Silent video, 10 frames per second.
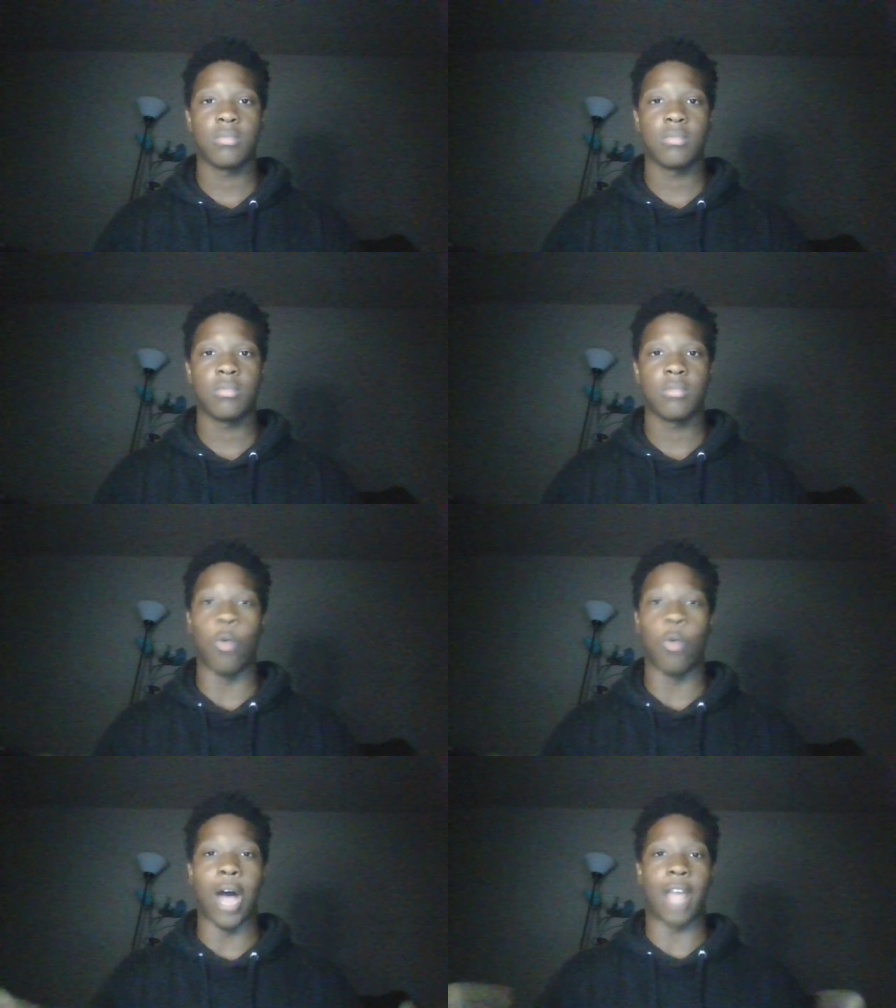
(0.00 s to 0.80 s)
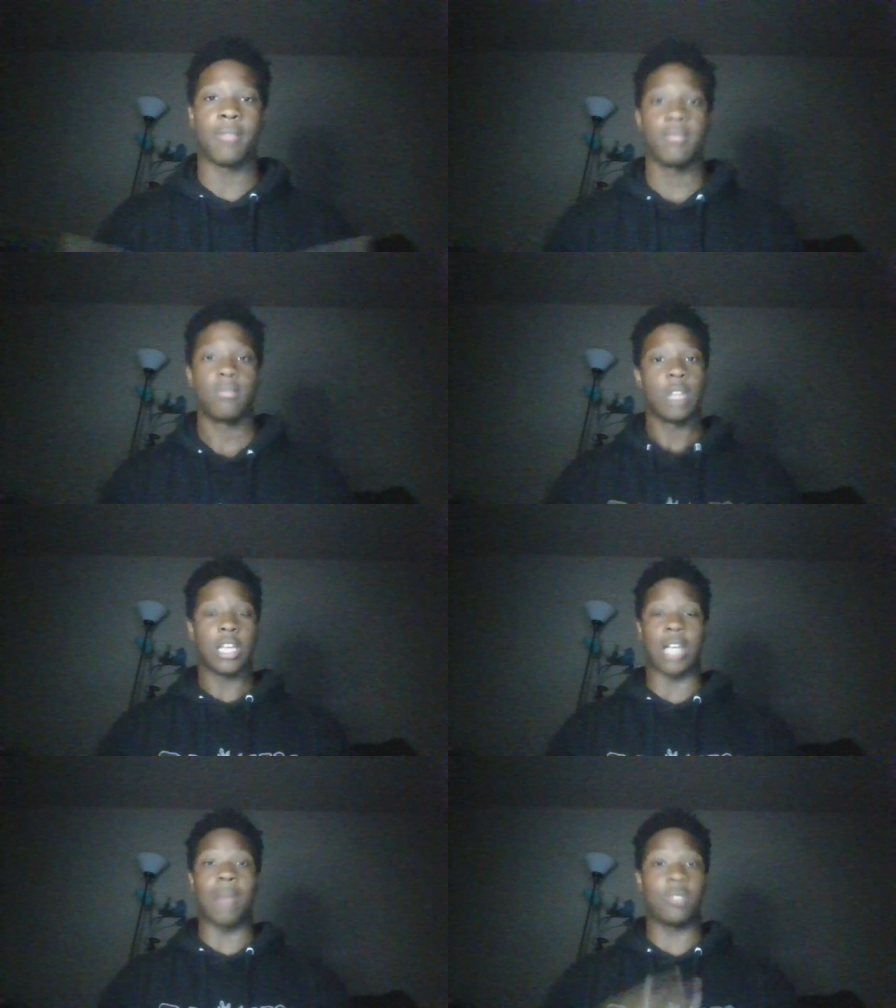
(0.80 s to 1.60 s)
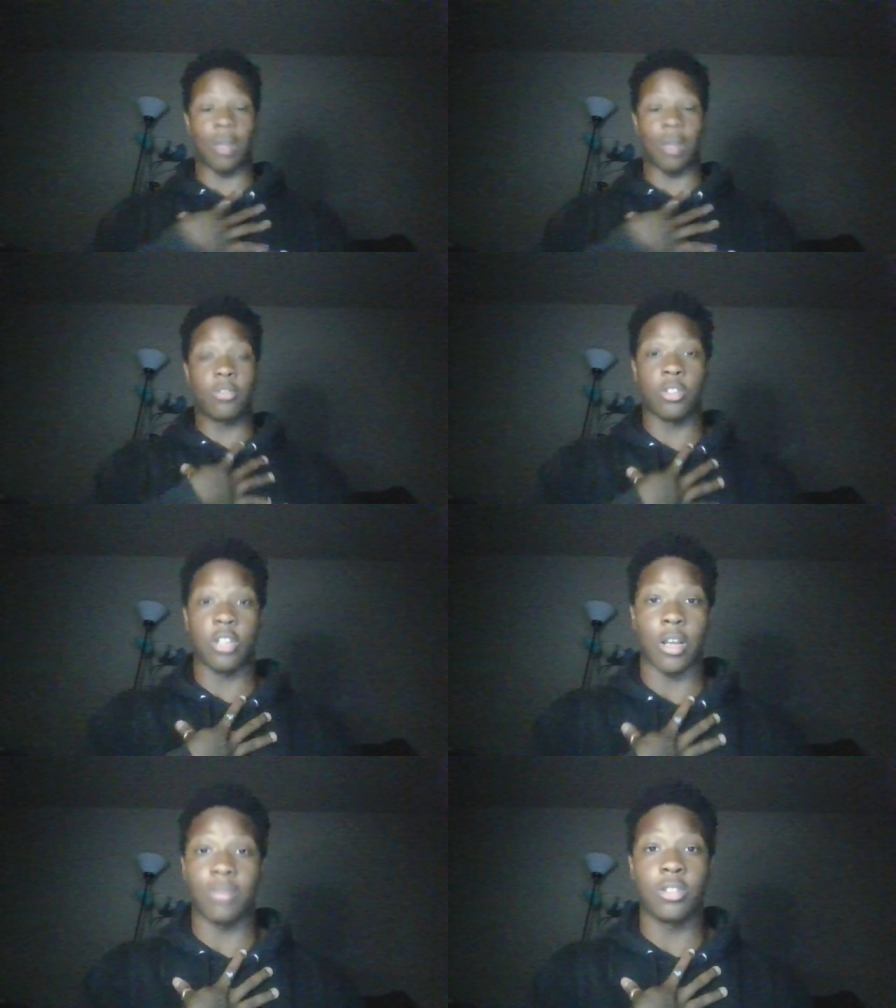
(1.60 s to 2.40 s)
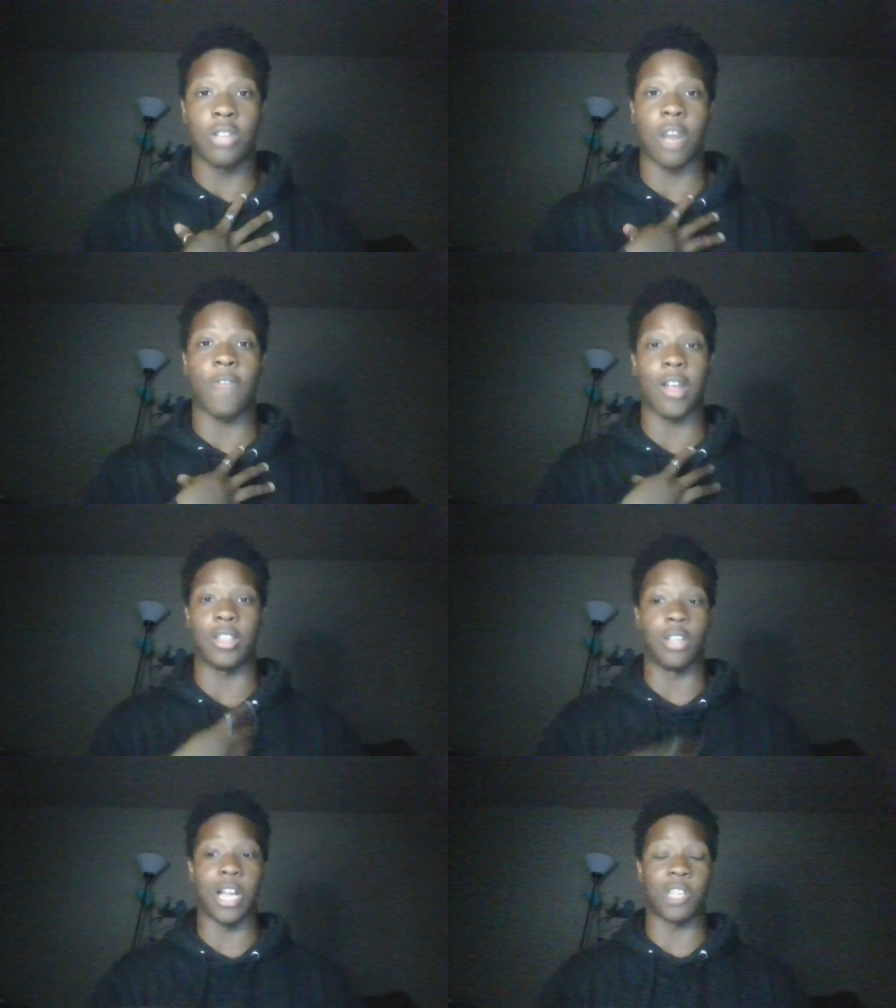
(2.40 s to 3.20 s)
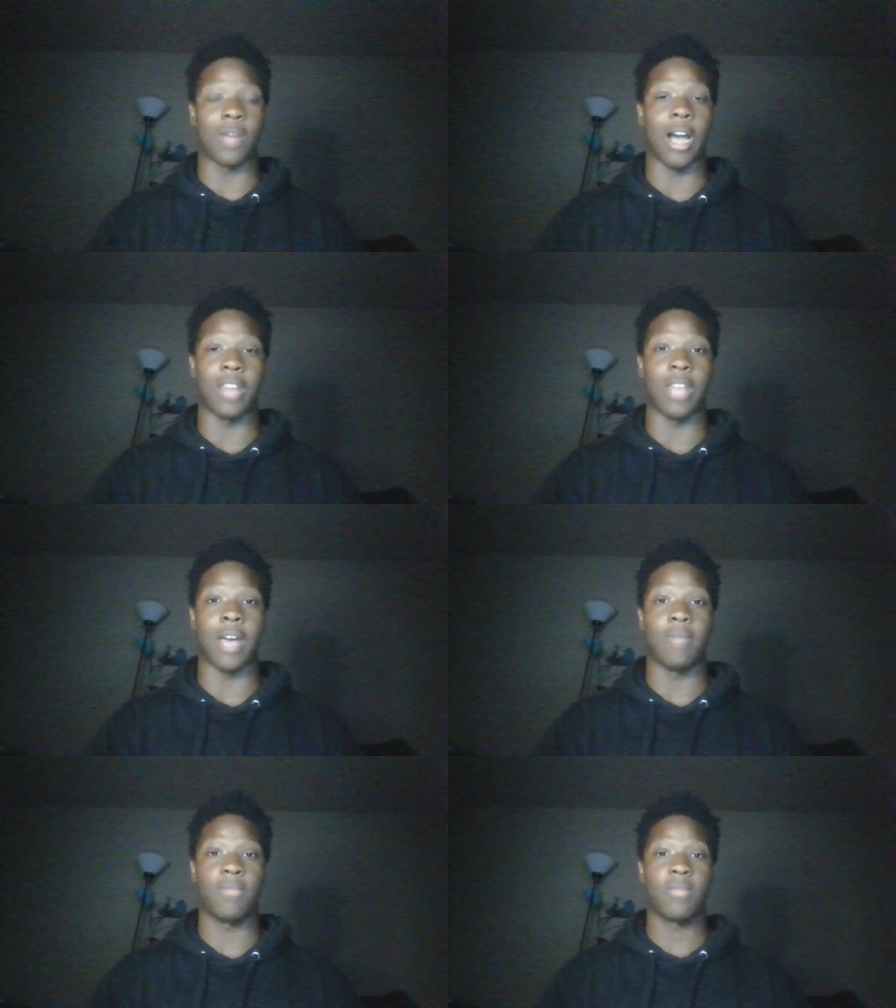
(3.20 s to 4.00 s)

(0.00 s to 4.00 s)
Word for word: Why? I'm I'm just I'm just trying to figure out the logic behind that.